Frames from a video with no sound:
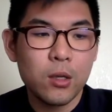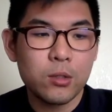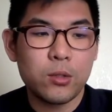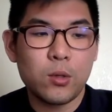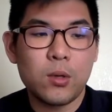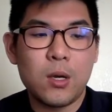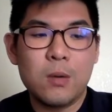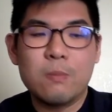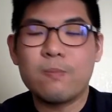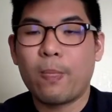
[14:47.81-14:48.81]
So
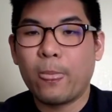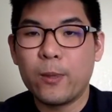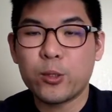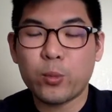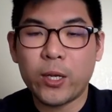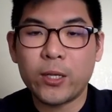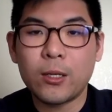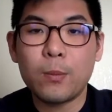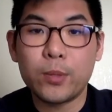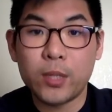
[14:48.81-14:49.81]
um, just writing
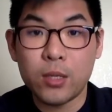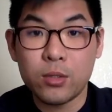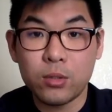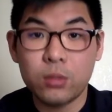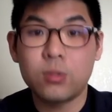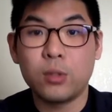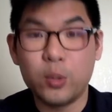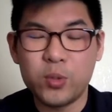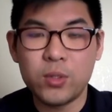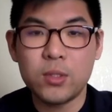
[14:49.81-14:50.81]
down potential
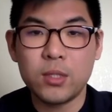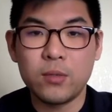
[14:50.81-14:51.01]
solutions,